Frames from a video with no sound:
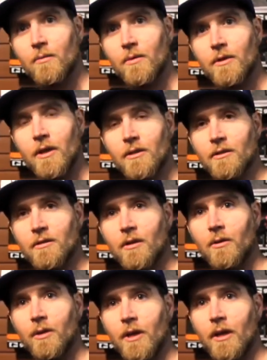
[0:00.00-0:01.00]
we're touching
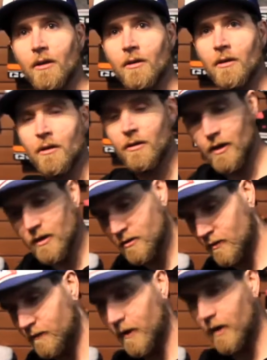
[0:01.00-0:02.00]
snow again. Okay, so if